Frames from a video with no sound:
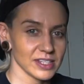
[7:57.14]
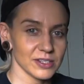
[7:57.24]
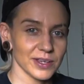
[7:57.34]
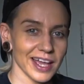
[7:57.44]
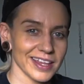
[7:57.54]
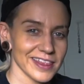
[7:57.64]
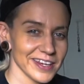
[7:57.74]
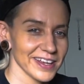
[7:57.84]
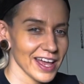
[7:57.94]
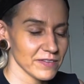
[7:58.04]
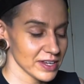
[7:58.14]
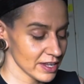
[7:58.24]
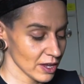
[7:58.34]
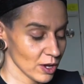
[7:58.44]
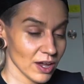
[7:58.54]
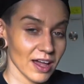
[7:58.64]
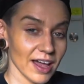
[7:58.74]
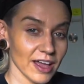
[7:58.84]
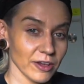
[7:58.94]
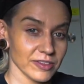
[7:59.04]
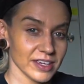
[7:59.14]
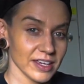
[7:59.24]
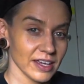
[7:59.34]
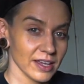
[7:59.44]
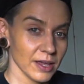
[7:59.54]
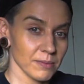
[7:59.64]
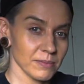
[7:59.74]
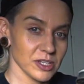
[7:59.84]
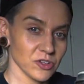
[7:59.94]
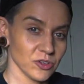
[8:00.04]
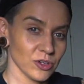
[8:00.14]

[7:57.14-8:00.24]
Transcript: So yeah, there you have it. A healthy Mr.